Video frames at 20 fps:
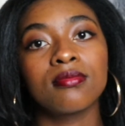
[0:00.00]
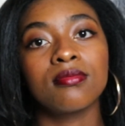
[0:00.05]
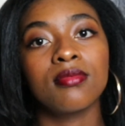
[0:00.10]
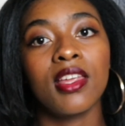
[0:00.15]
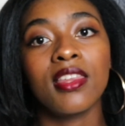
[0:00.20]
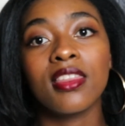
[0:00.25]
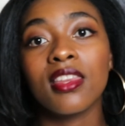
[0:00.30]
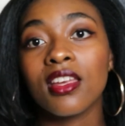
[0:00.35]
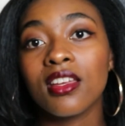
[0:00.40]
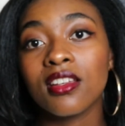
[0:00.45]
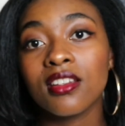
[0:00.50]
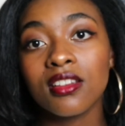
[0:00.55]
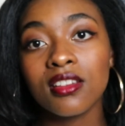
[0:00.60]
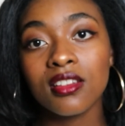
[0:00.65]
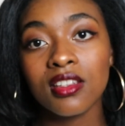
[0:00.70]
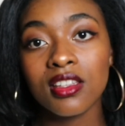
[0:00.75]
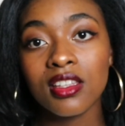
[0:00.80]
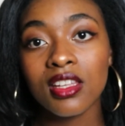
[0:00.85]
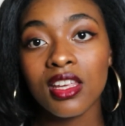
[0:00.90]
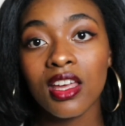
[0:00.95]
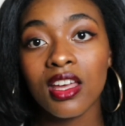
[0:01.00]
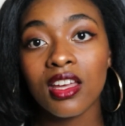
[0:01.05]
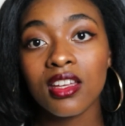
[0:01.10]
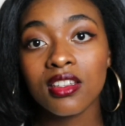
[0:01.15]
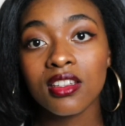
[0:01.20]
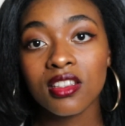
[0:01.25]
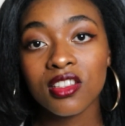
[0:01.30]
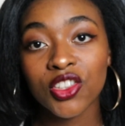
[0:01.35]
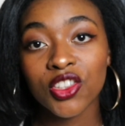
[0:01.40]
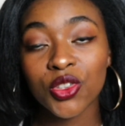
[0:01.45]
and then in the
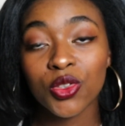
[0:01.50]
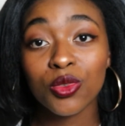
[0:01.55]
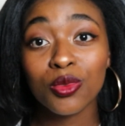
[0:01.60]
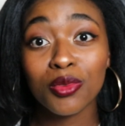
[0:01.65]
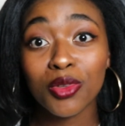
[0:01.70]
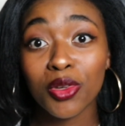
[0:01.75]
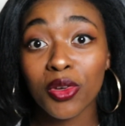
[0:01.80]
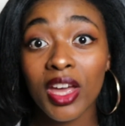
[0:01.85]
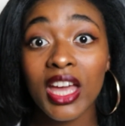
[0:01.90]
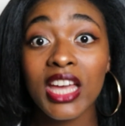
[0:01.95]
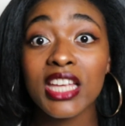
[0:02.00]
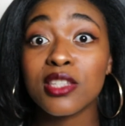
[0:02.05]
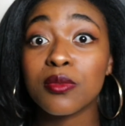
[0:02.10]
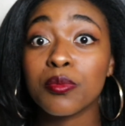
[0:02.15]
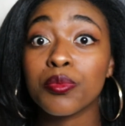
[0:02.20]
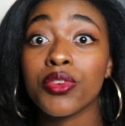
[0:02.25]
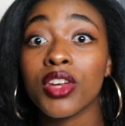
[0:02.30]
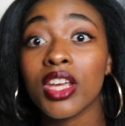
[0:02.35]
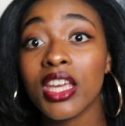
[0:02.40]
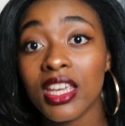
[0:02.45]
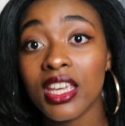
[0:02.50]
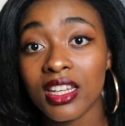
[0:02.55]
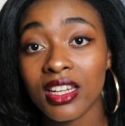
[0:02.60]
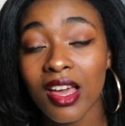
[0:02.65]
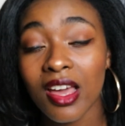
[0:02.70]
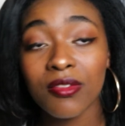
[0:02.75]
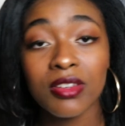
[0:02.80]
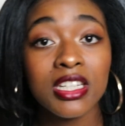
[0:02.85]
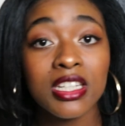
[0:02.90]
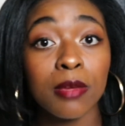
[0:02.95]
end, your hair is breaking
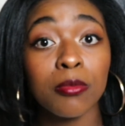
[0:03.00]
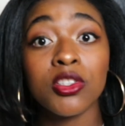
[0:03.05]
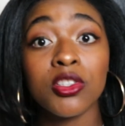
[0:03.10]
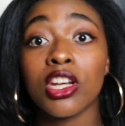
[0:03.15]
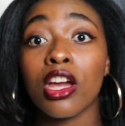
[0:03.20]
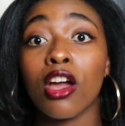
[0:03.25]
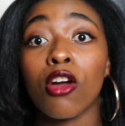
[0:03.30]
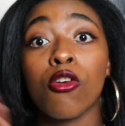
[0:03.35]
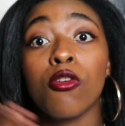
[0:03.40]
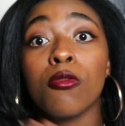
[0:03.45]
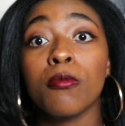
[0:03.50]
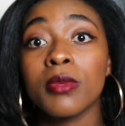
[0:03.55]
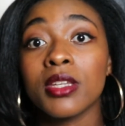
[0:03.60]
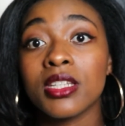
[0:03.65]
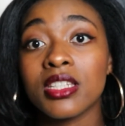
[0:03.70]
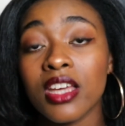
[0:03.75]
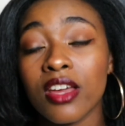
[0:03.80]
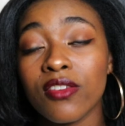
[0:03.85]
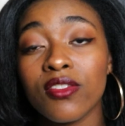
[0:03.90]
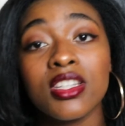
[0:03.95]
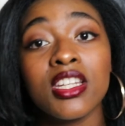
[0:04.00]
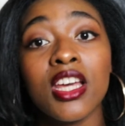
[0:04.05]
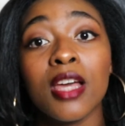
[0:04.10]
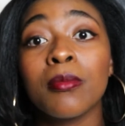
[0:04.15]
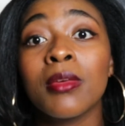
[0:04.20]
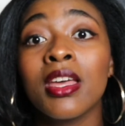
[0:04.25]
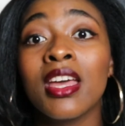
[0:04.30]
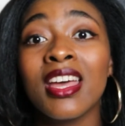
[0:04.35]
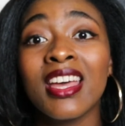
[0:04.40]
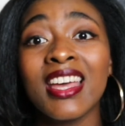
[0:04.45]
every time you try to comb it. Every
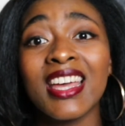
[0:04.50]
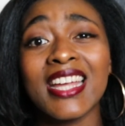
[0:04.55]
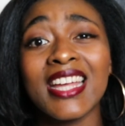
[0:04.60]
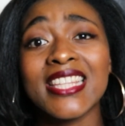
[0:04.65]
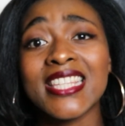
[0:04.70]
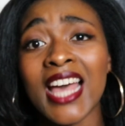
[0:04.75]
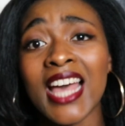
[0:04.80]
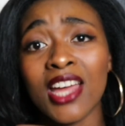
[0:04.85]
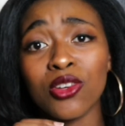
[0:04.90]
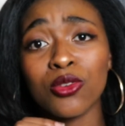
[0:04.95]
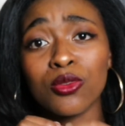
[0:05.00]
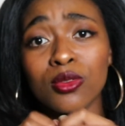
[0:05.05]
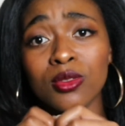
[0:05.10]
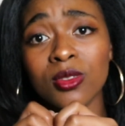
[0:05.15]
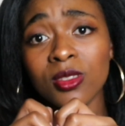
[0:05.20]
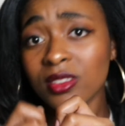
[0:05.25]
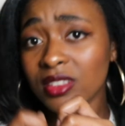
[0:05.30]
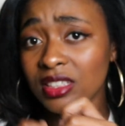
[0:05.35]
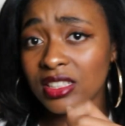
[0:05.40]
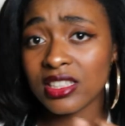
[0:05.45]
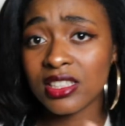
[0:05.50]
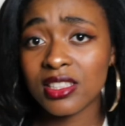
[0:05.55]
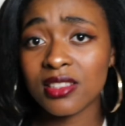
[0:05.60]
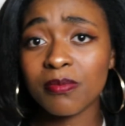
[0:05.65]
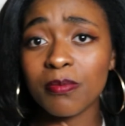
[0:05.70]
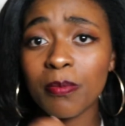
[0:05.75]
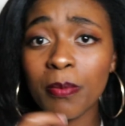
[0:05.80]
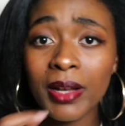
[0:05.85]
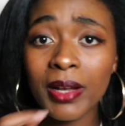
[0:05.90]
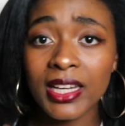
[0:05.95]
time it's handled, it's
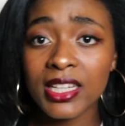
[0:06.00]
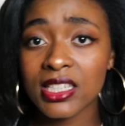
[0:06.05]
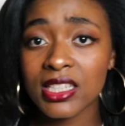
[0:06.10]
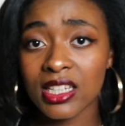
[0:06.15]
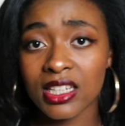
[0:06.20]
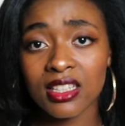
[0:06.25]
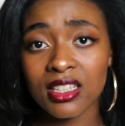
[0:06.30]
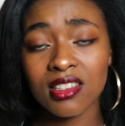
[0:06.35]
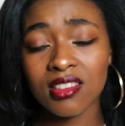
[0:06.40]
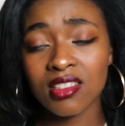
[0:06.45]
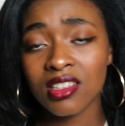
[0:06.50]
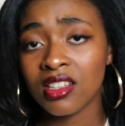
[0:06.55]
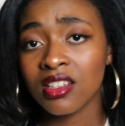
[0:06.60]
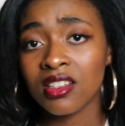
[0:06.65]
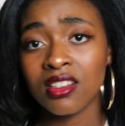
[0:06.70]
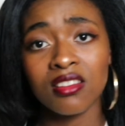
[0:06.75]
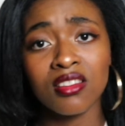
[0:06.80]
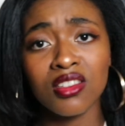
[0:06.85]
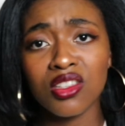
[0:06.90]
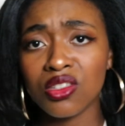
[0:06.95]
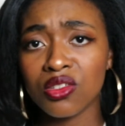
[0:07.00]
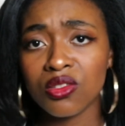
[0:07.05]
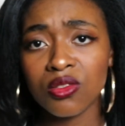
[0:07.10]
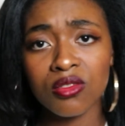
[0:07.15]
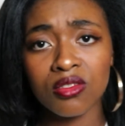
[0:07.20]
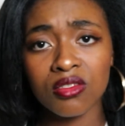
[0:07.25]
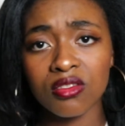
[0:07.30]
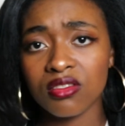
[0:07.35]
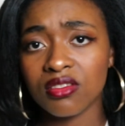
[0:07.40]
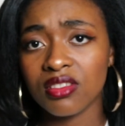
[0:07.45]
plaited, you
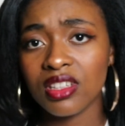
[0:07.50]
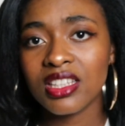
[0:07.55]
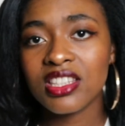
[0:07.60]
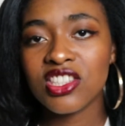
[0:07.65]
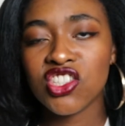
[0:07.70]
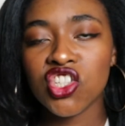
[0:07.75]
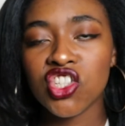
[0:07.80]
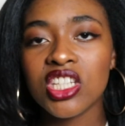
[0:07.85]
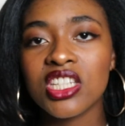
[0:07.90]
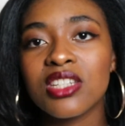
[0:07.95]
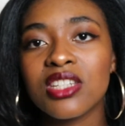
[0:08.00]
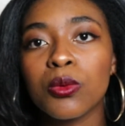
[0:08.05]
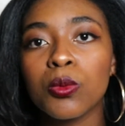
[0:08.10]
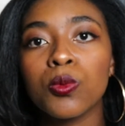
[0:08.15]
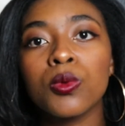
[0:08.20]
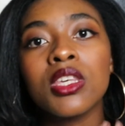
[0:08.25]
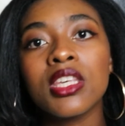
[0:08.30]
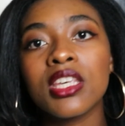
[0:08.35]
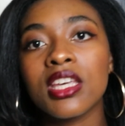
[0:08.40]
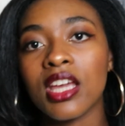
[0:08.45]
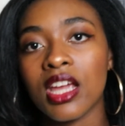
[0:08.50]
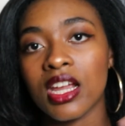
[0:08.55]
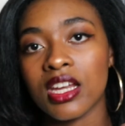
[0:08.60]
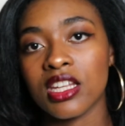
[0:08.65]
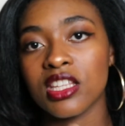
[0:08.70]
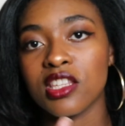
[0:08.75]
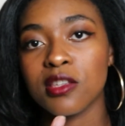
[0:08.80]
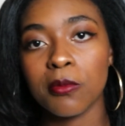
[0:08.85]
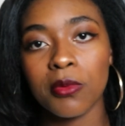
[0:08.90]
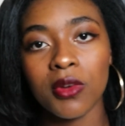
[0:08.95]
know, it's just weak and
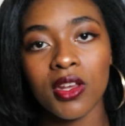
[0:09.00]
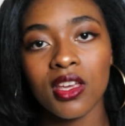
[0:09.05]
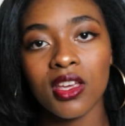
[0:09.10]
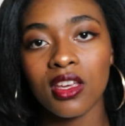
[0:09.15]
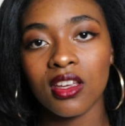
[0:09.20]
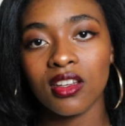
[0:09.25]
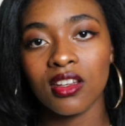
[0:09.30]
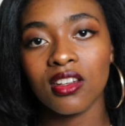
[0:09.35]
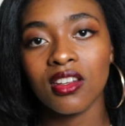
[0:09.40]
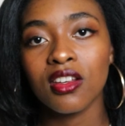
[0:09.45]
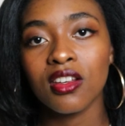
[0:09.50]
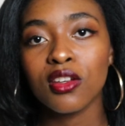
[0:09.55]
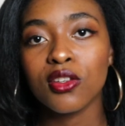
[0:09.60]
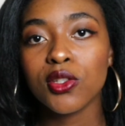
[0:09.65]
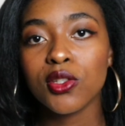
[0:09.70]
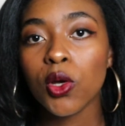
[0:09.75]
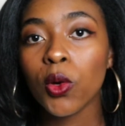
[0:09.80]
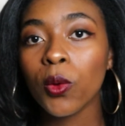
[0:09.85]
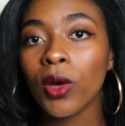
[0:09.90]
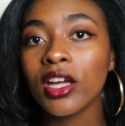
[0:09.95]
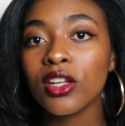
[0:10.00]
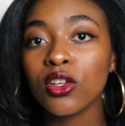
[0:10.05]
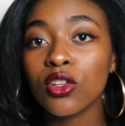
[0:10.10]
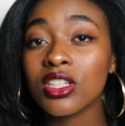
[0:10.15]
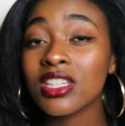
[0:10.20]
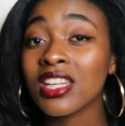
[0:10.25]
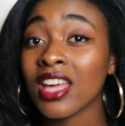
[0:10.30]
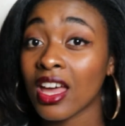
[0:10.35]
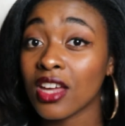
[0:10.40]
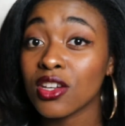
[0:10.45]
it's breaking. So why
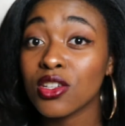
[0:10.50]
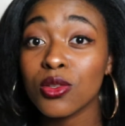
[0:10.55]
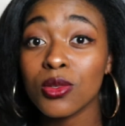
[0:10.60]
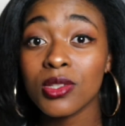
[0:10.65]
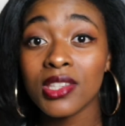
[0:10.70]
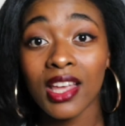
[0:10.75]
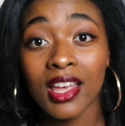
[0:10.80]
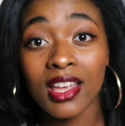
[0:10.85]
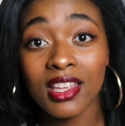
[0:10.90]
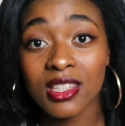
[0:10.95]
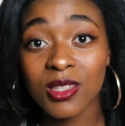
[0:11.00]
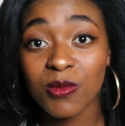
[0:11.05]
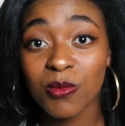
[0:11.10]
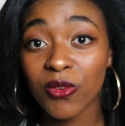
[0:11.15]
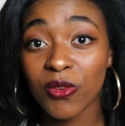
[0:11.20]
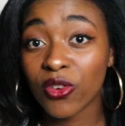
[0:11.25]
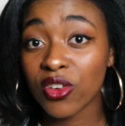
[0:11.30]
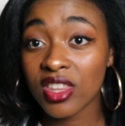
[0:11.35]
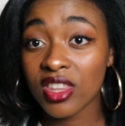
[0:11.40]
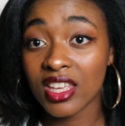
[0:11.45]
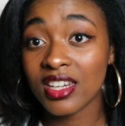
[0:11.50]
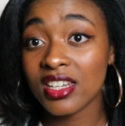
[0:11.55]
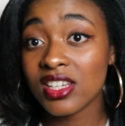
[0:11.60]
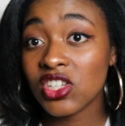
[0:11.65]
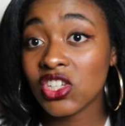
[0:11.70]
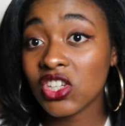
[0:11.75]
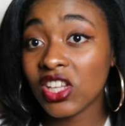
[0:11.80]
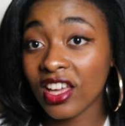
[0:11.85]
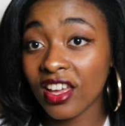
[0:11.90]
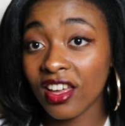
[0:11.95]
not cut those ends before they
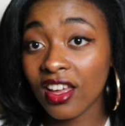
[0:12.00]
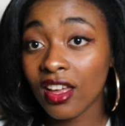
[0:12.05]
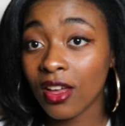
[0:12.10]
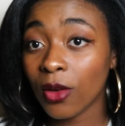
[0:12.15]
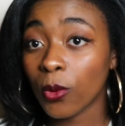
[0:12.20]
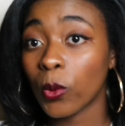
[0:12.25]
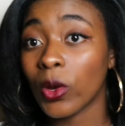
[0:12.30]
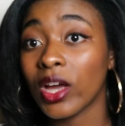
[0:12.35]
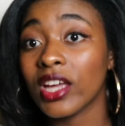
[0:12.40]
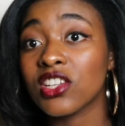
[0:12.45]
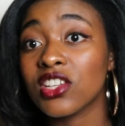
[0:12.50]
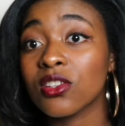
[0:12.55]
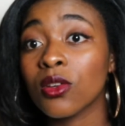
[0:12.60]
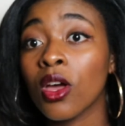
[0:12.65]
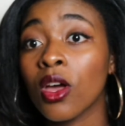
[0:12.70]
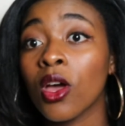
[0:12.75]
reach here? Why